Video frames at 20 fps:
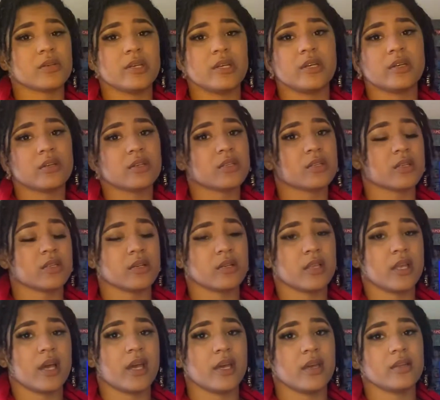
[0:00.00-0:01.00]
years and they're
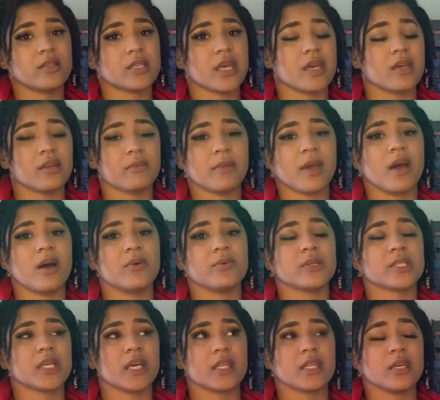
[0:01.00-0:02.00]
like taking them out,
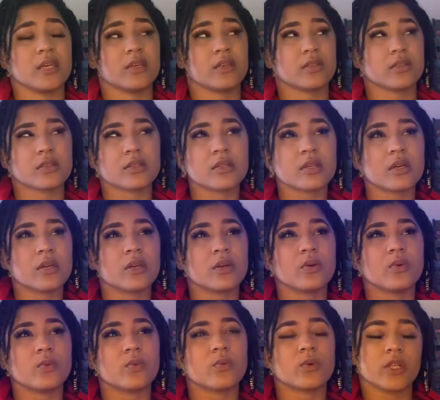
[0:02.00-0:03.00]
which I think is
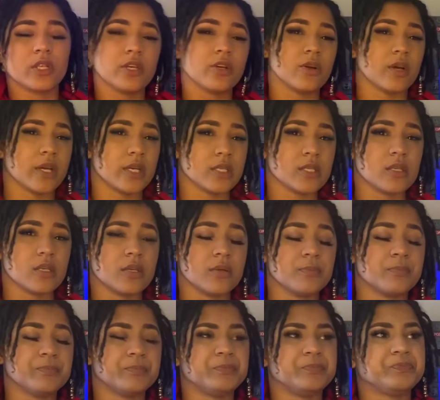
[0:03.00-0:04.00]
really
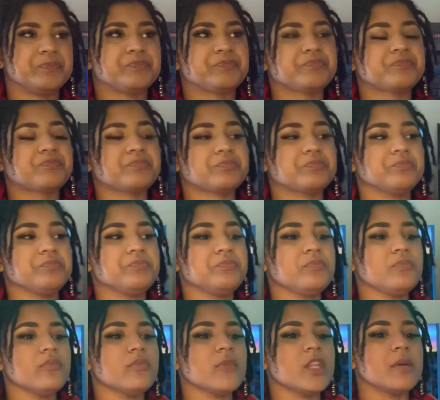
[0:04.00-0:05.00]
crazy.
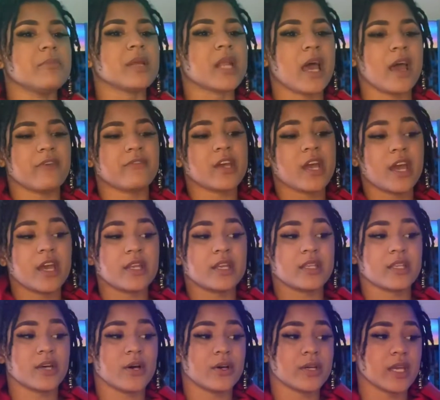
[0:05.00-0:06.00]
But I have not had
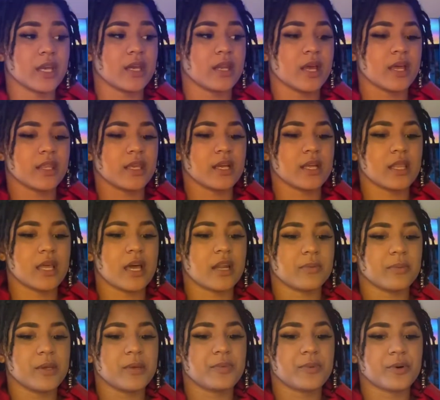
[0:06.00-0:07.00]
that thought yet. I think a lot
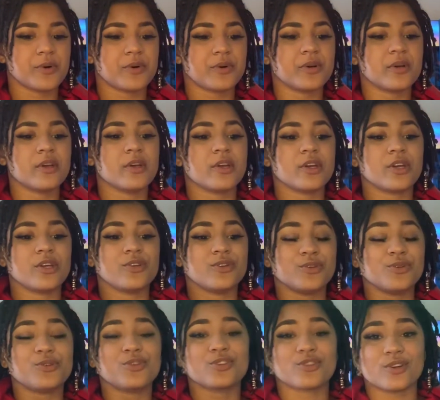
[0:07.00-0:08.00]
of people
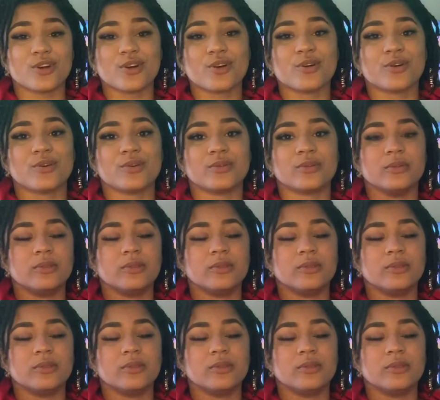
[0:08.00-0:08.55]
do struggle